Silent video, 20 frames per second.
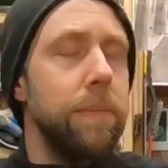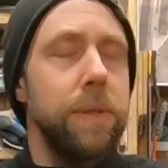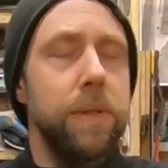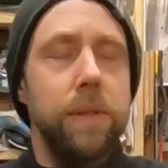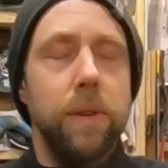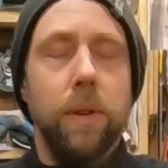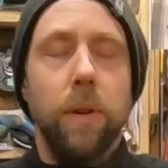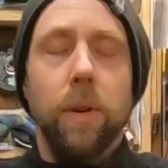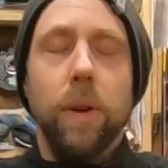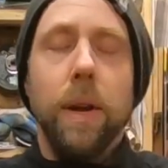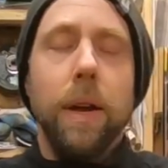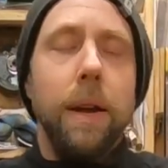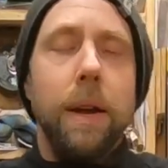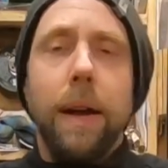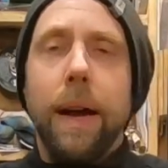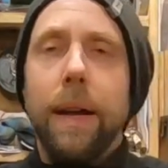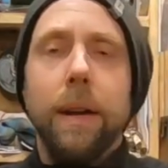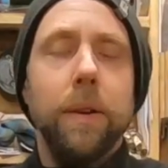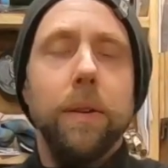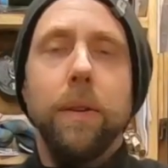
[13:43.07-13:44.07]
So
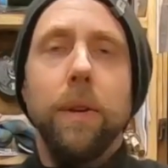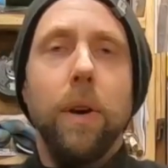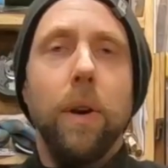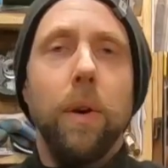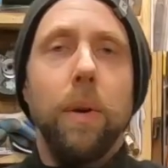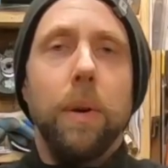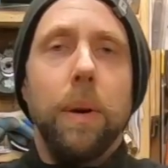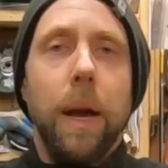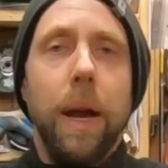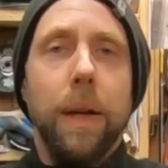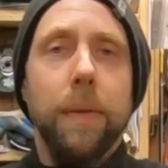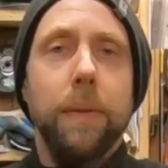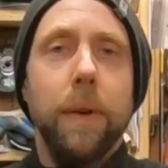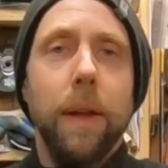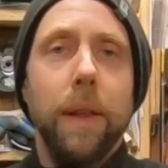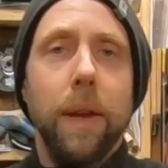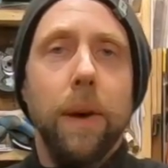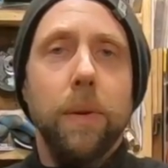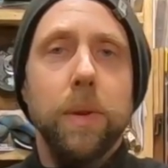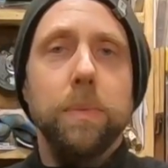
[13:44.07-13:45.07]
I don't know, I thought
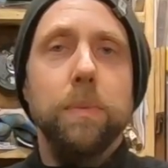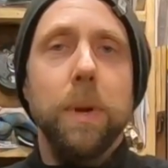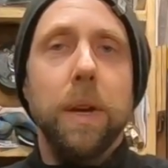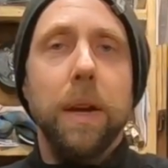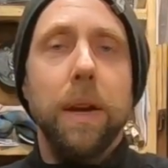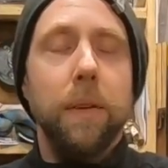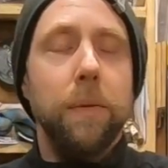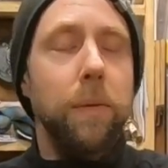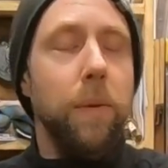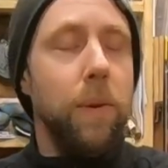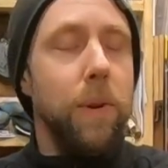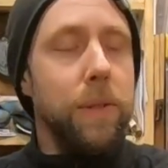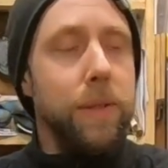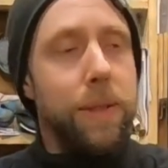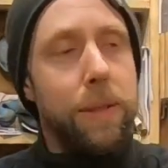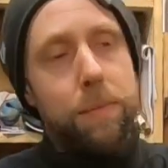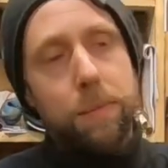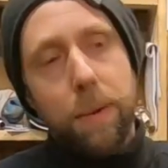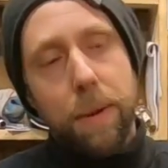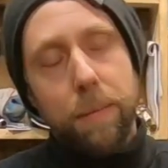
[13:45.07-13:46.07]
that was me at first,
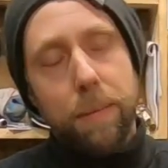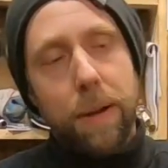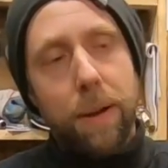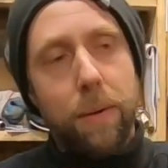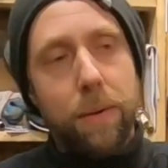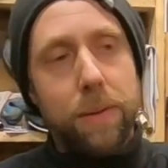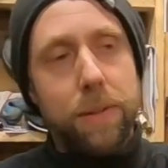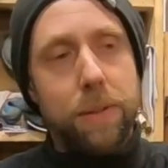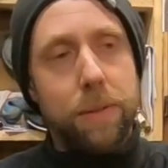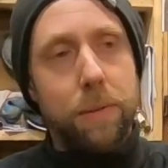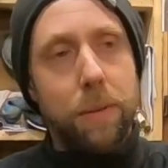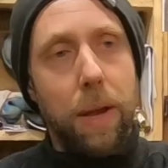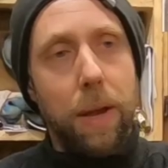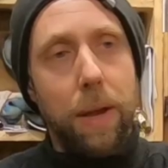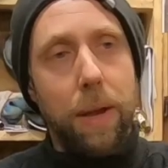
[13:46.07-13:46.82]
and maybe I wasn't,